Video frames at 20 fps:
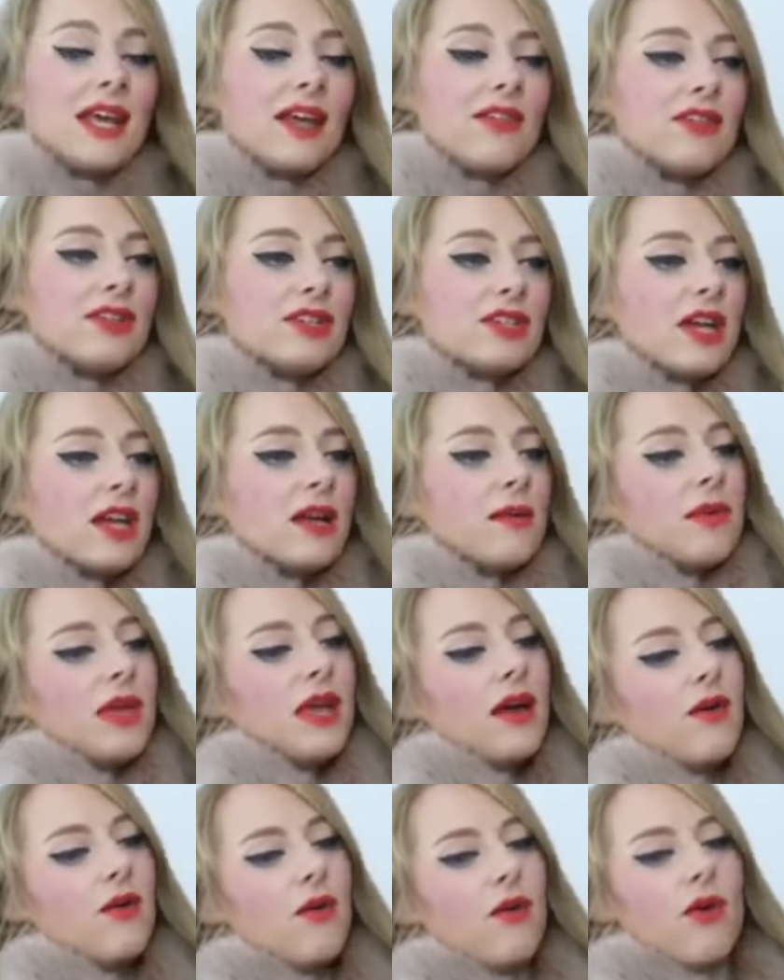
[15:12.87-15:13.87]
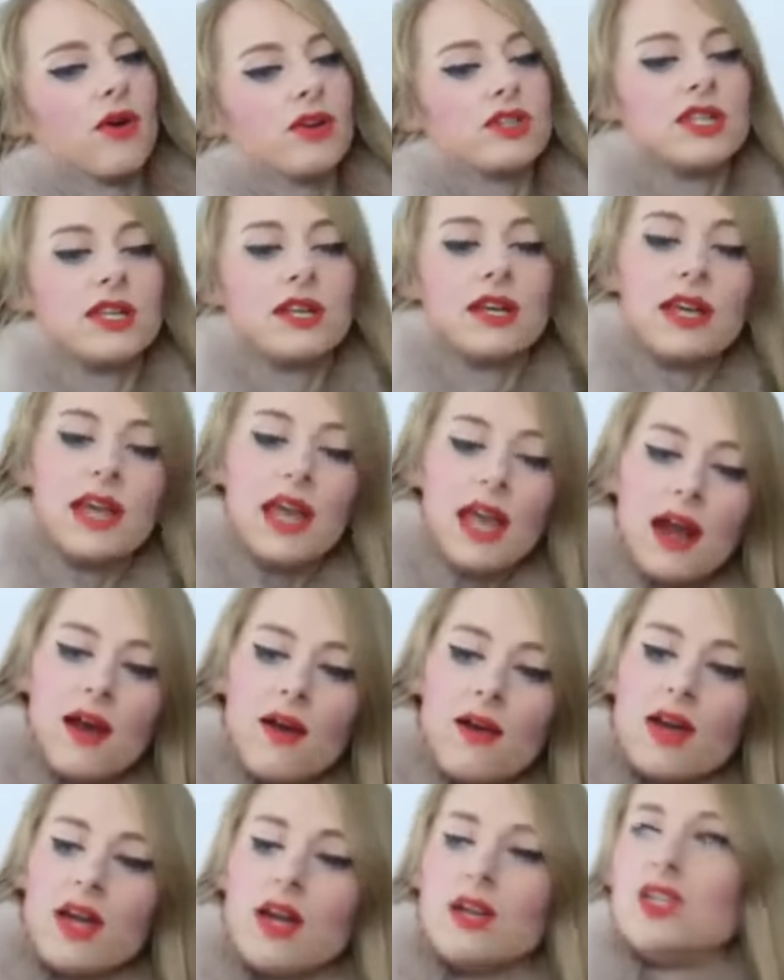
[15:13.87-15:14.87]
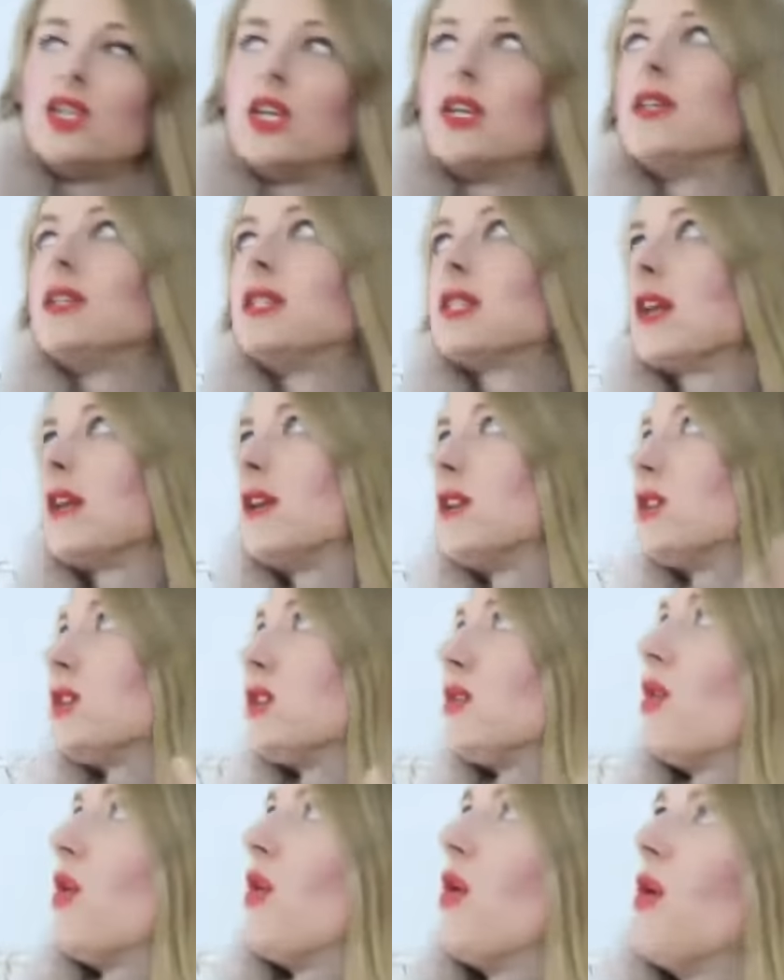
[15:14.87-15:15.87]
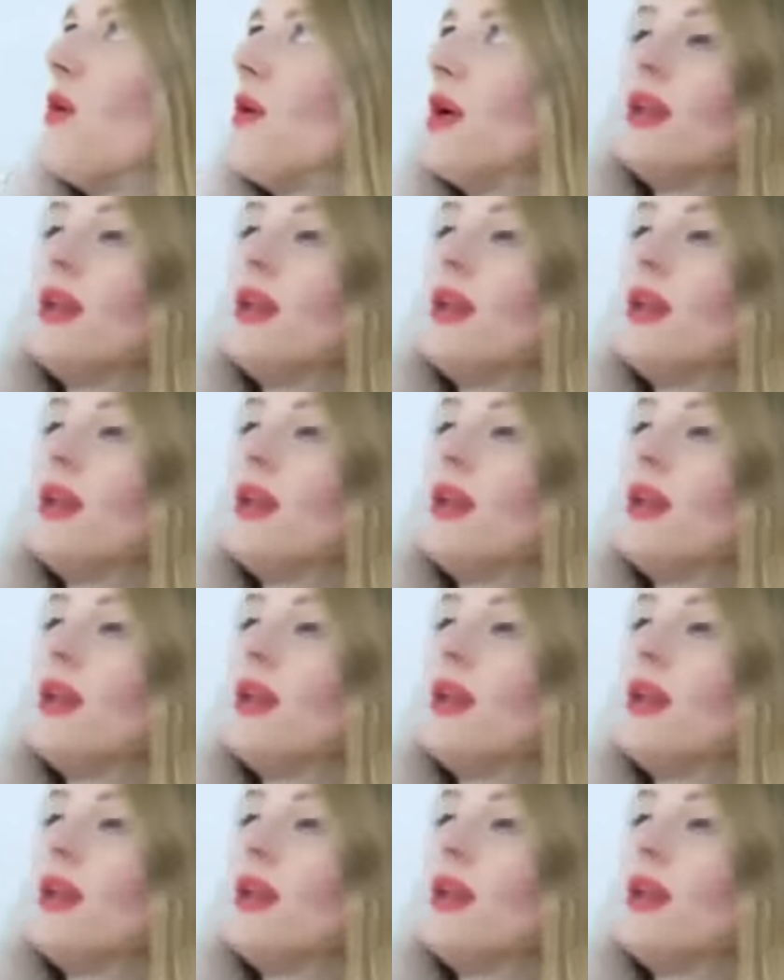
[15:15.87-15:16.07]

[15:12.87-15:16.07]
and there's gonna be a horse and a carriage, and it's gonna snow,